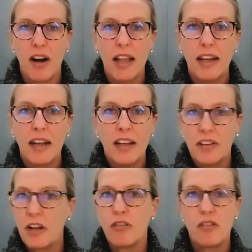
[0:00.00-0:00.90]
front.
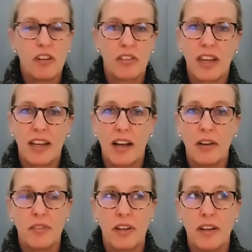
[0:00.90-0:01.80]
Don't you just get
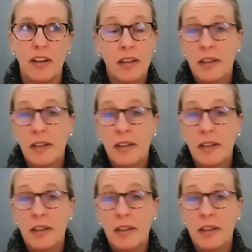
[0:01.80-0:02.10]
ghosted?